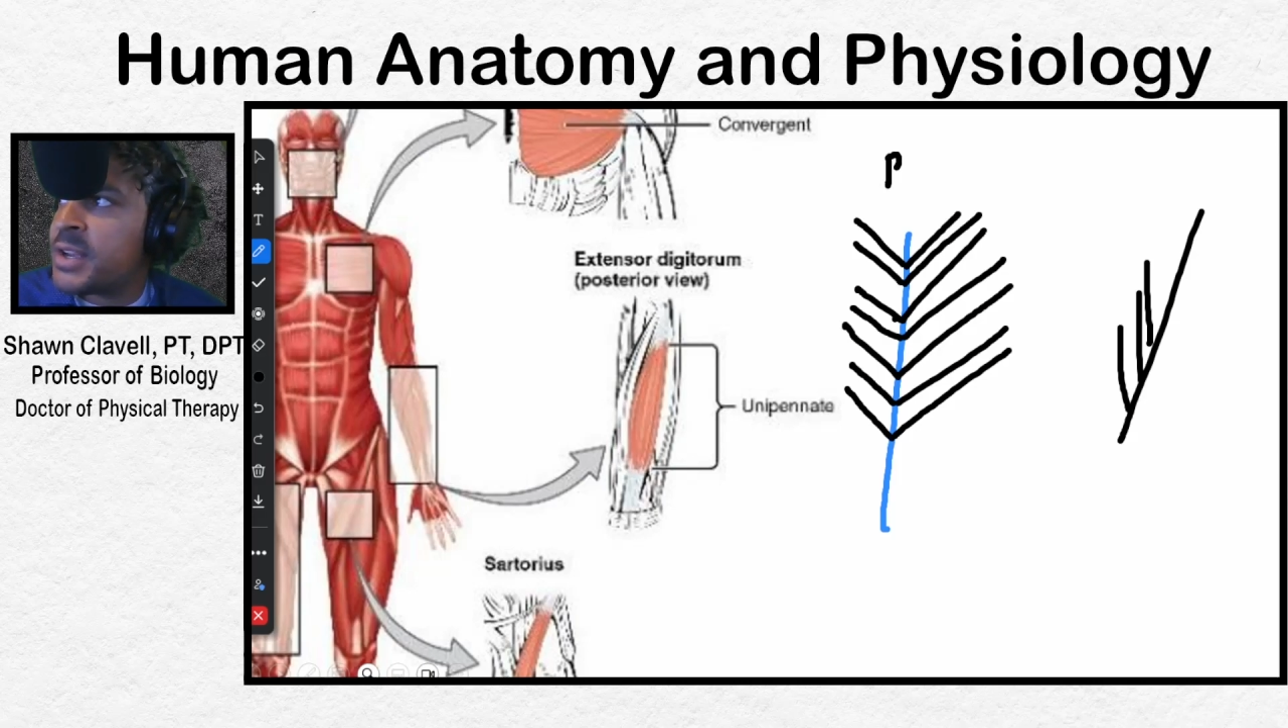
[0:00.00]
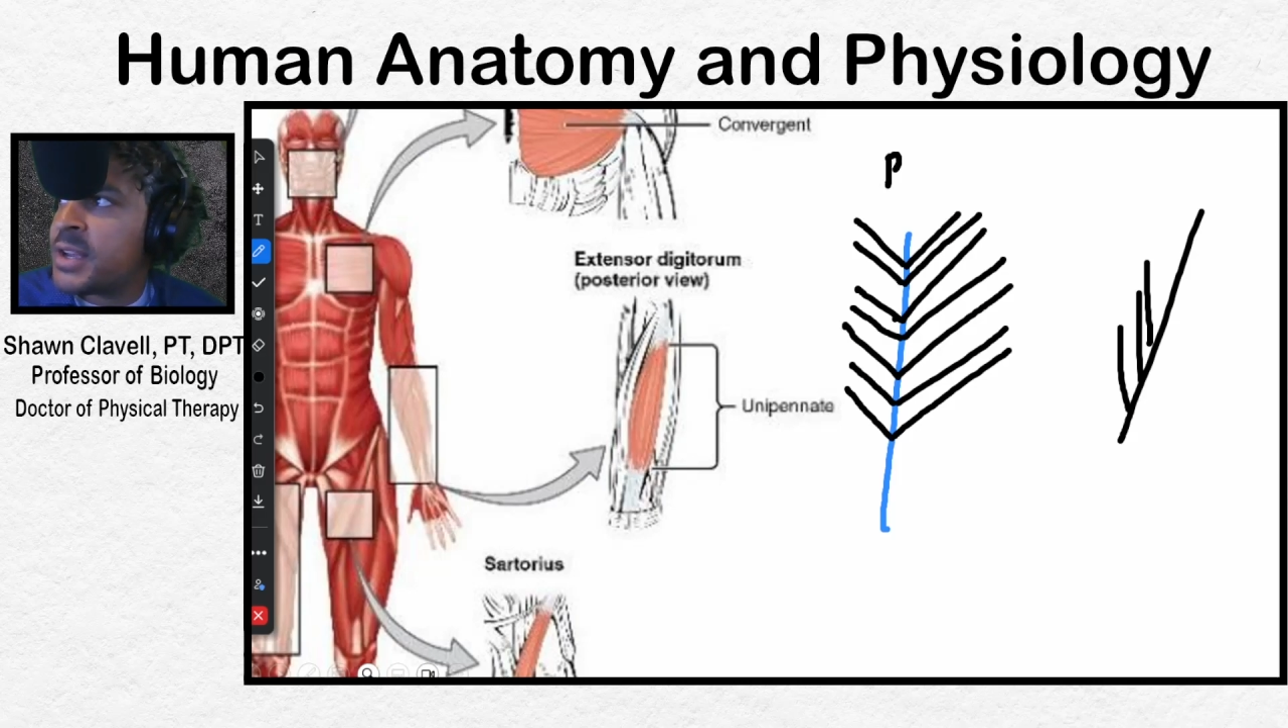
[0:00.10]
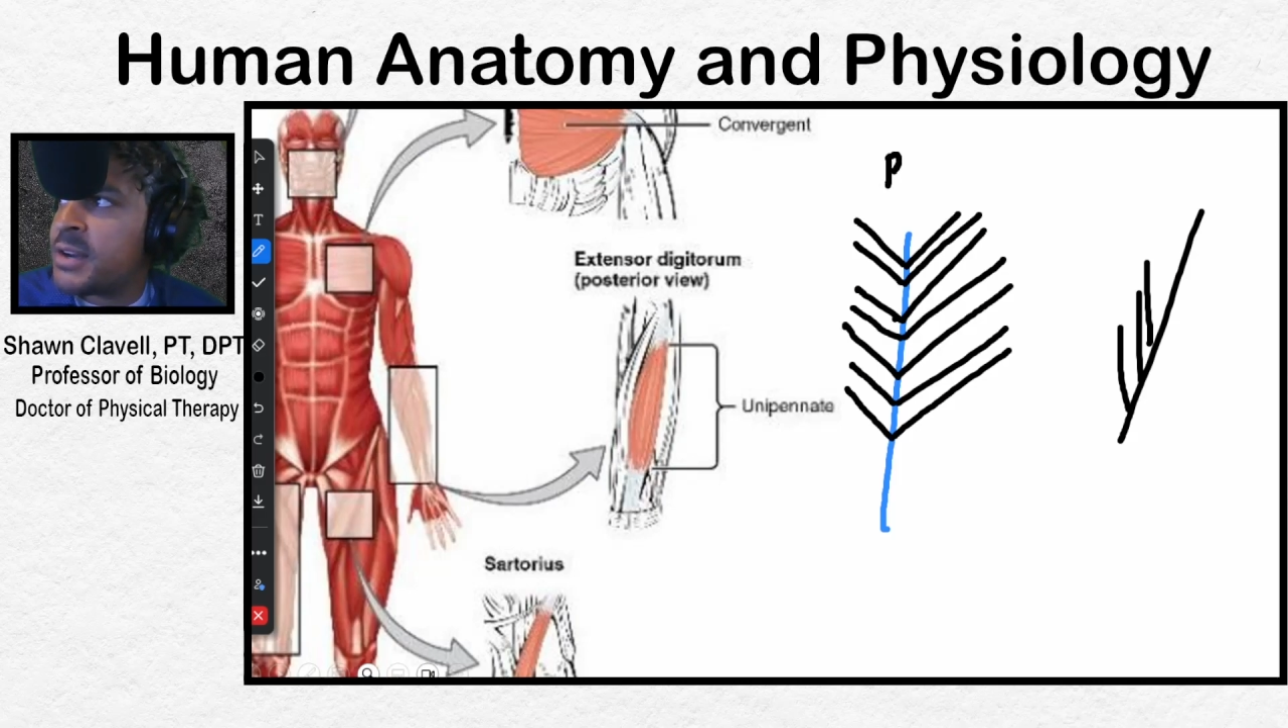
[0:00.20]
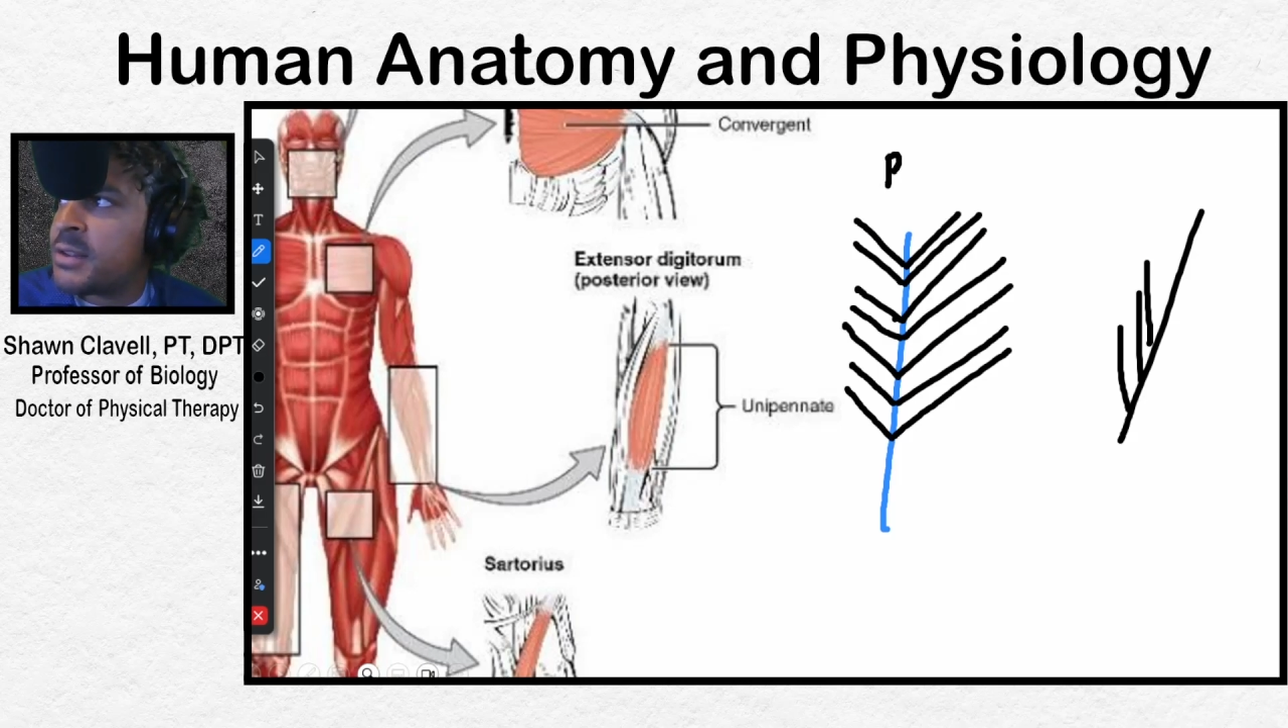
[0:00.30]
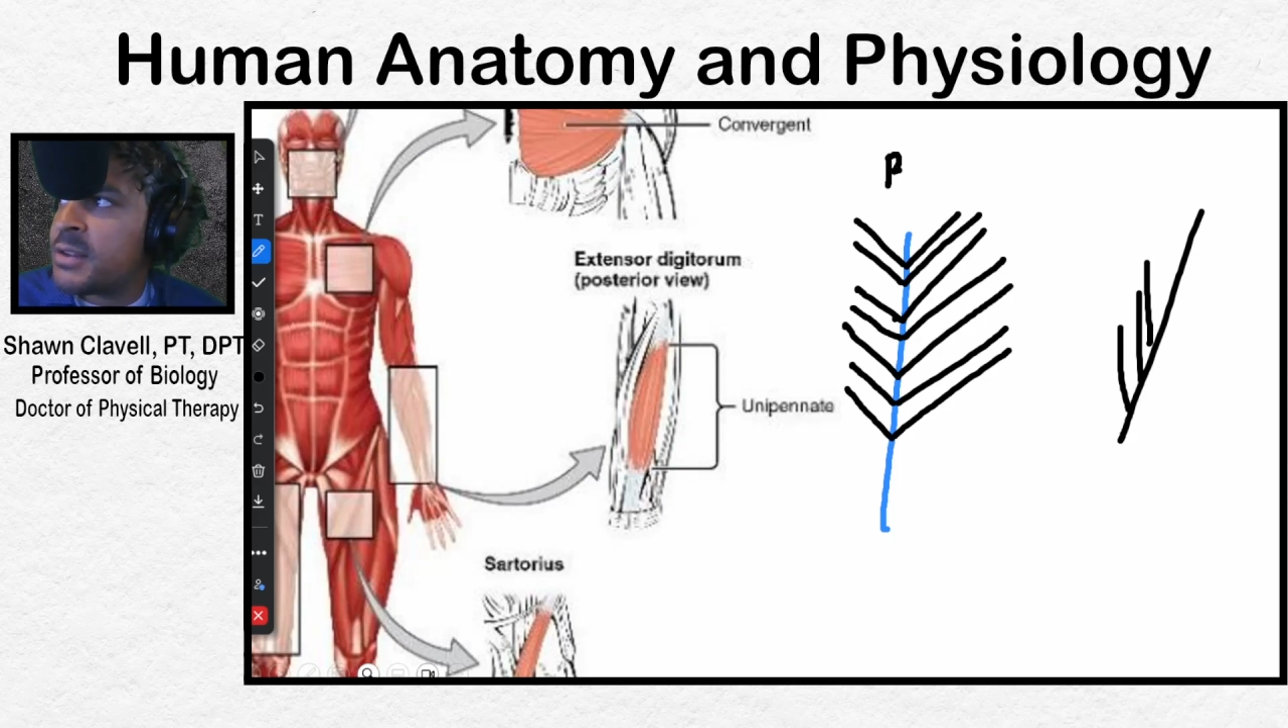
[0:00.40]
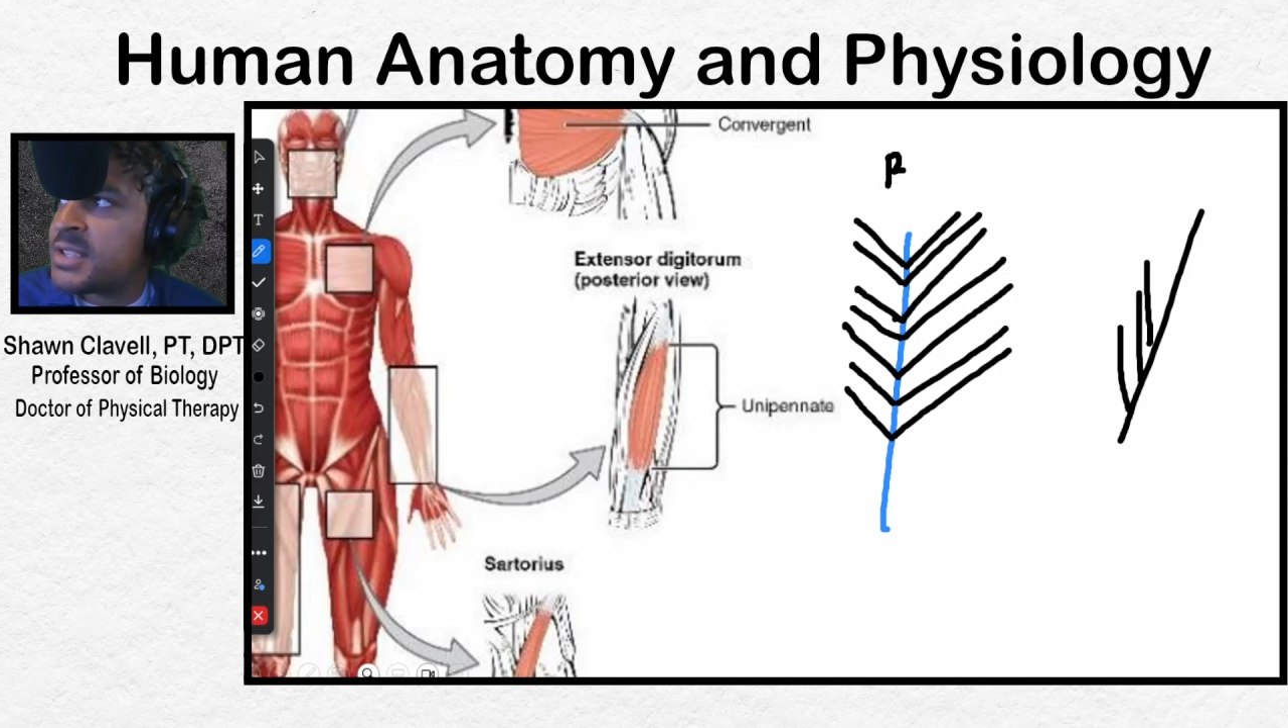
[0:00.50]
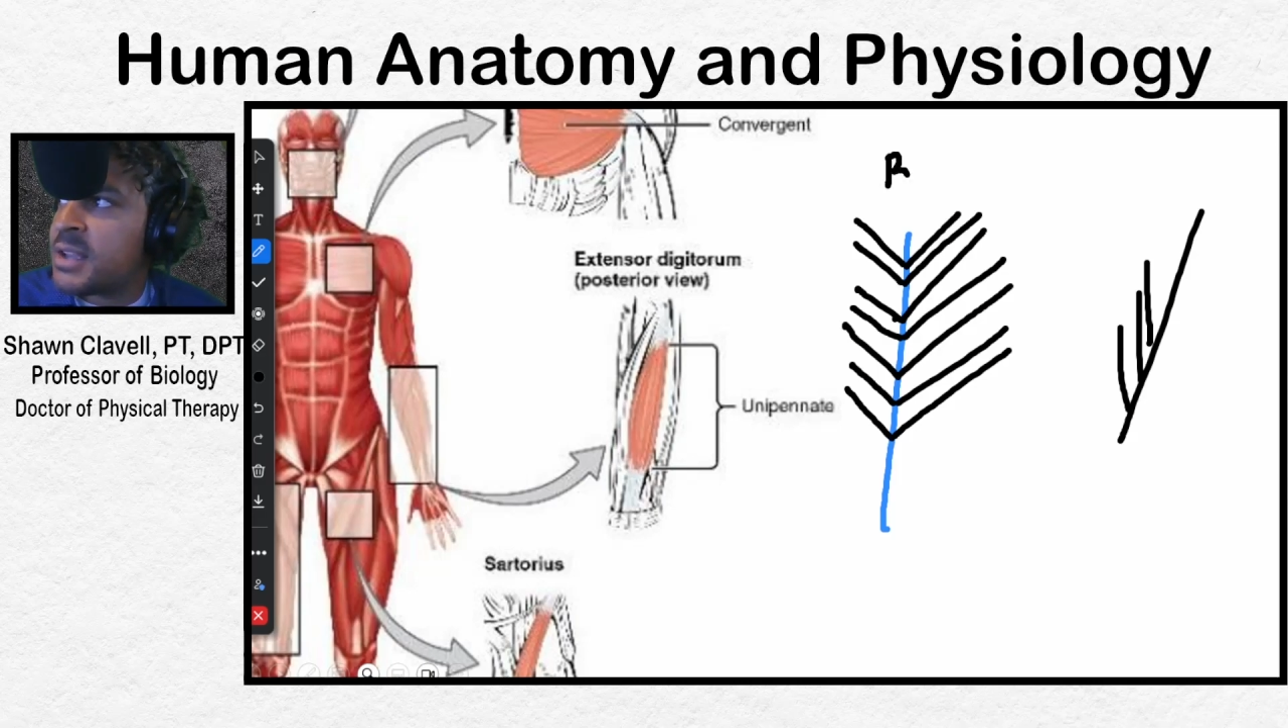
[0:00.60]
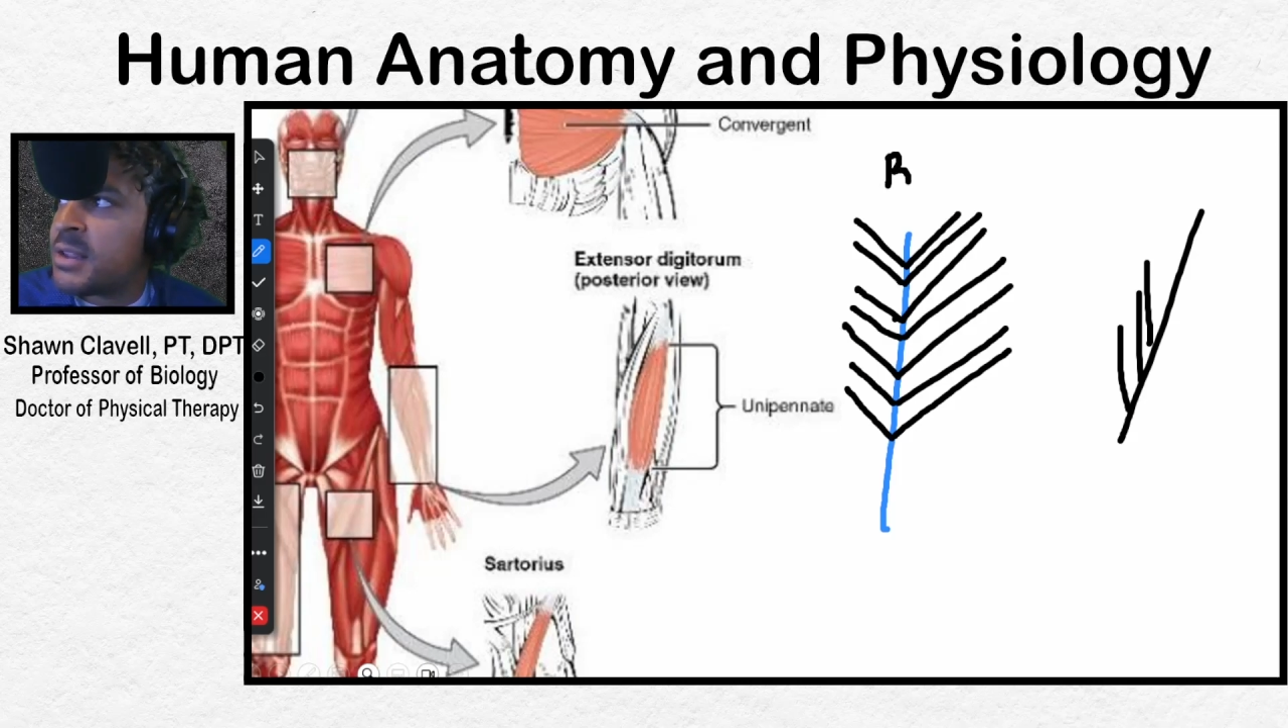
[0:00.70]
Kind of looks like a